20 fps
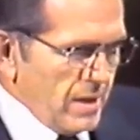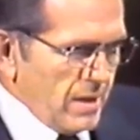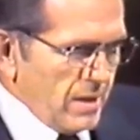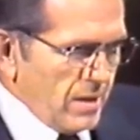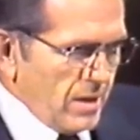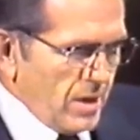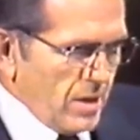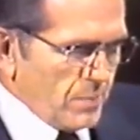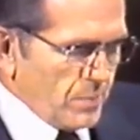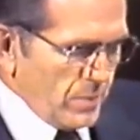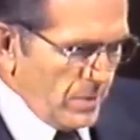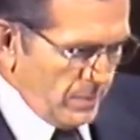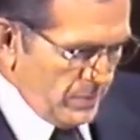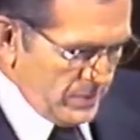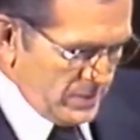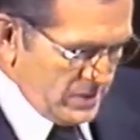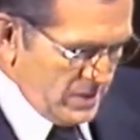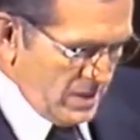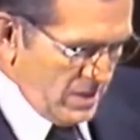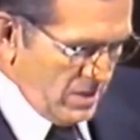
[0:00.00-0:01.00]
Our
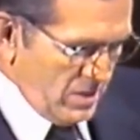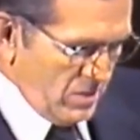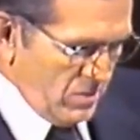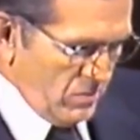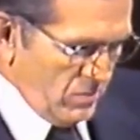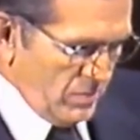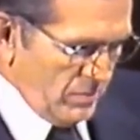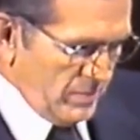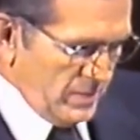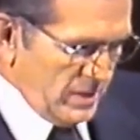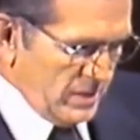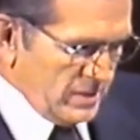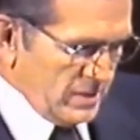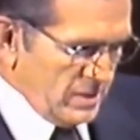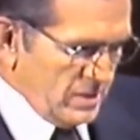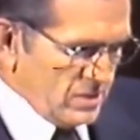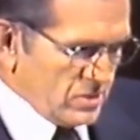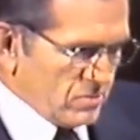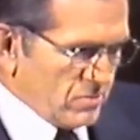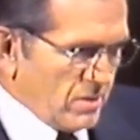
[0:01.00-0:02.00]
purpose here will be to
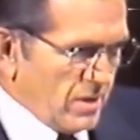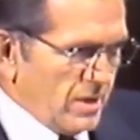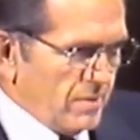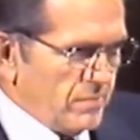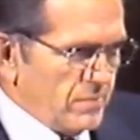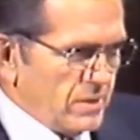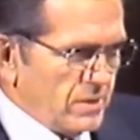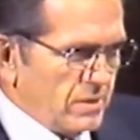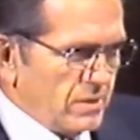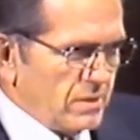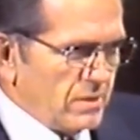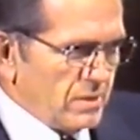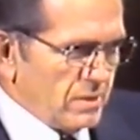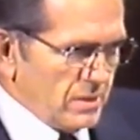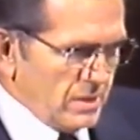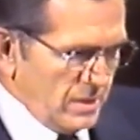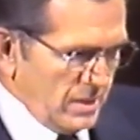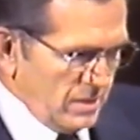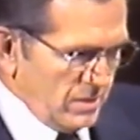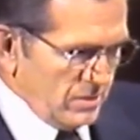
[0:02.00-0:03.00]
describe the
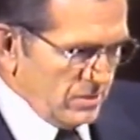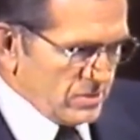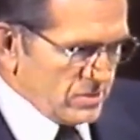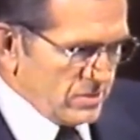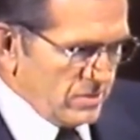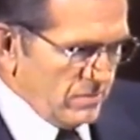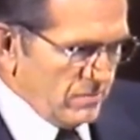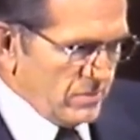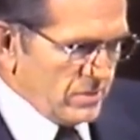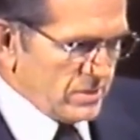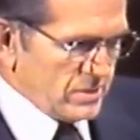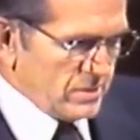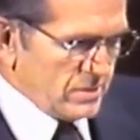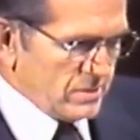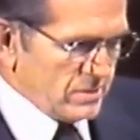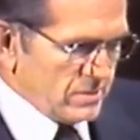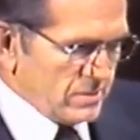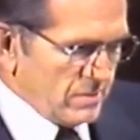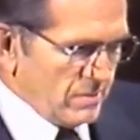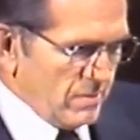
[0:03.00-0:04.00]
clinical
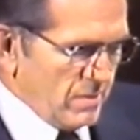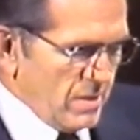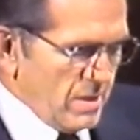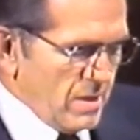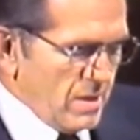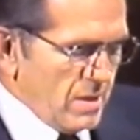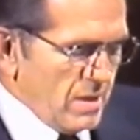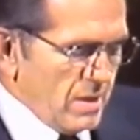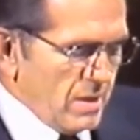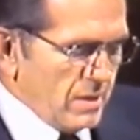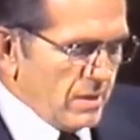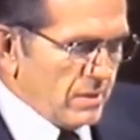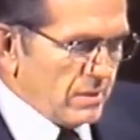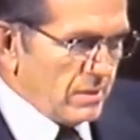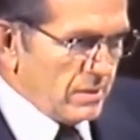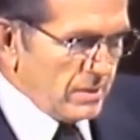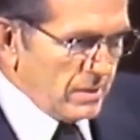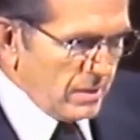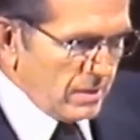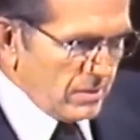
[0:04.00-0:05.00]
services.
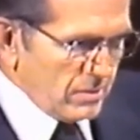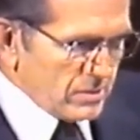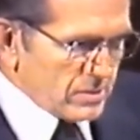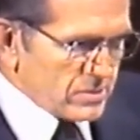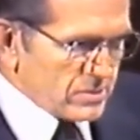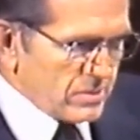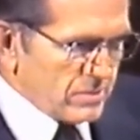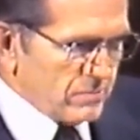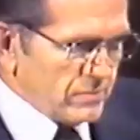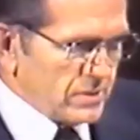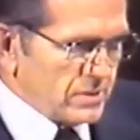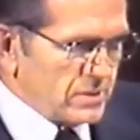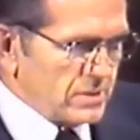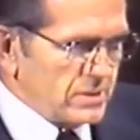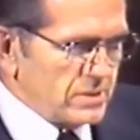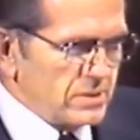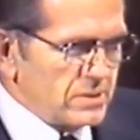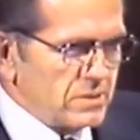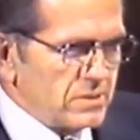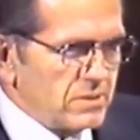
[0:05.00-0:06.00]
Clinical
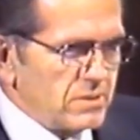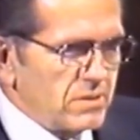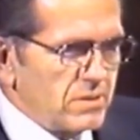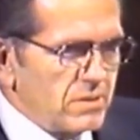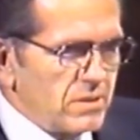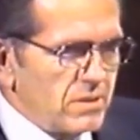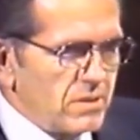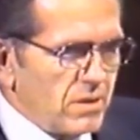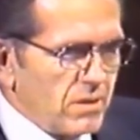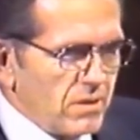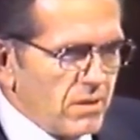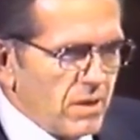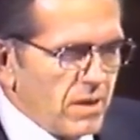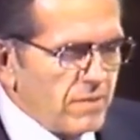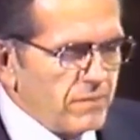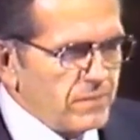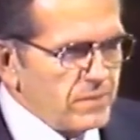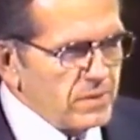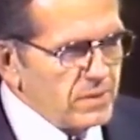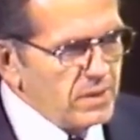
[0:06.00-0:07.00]
services are
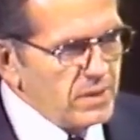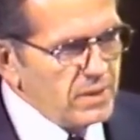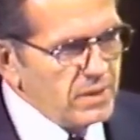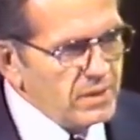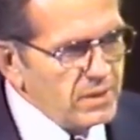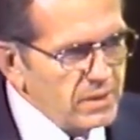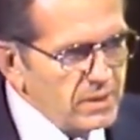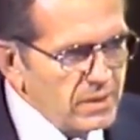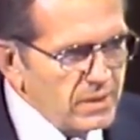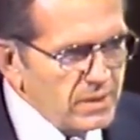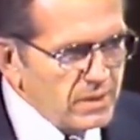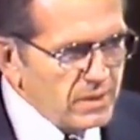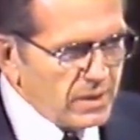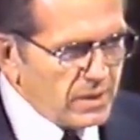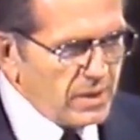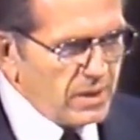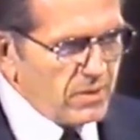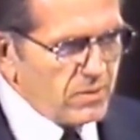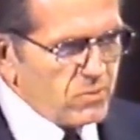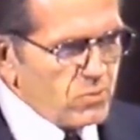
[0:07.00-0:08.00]
offered,
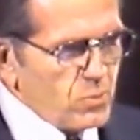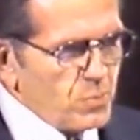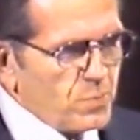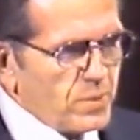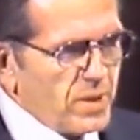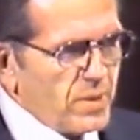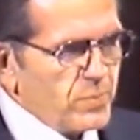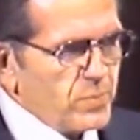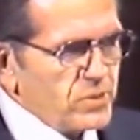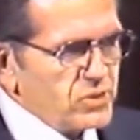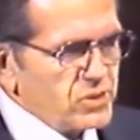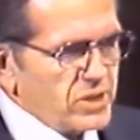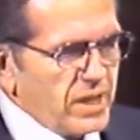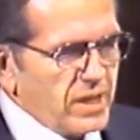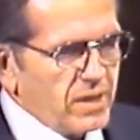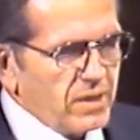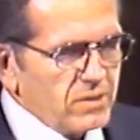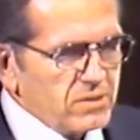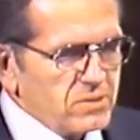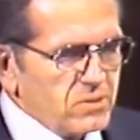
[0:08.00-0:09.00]
again through proper
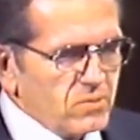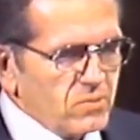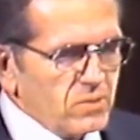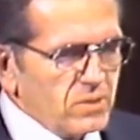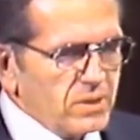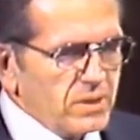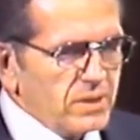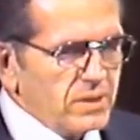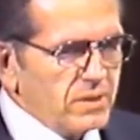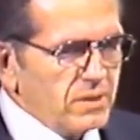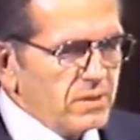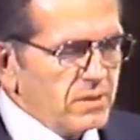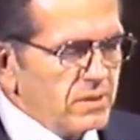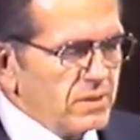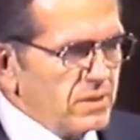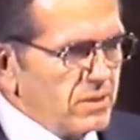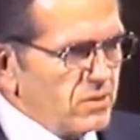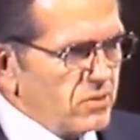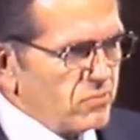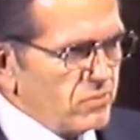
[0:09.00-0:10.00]
channels only,
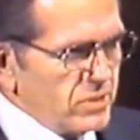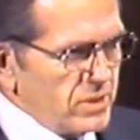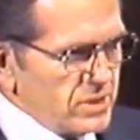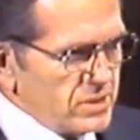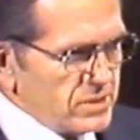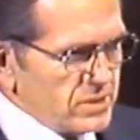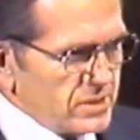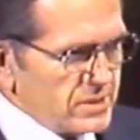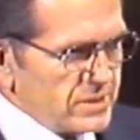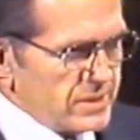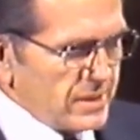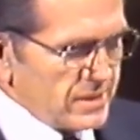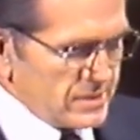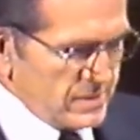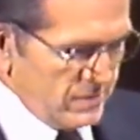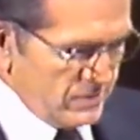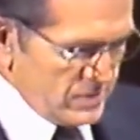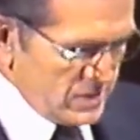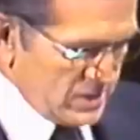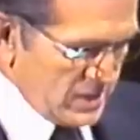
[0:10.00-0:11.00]
in three
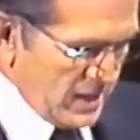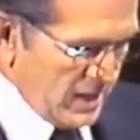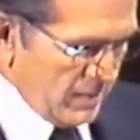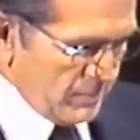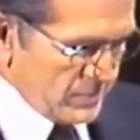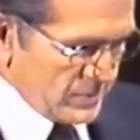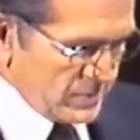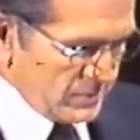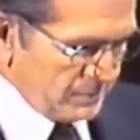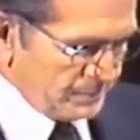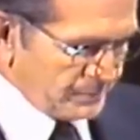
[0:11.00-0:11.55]
successive steps.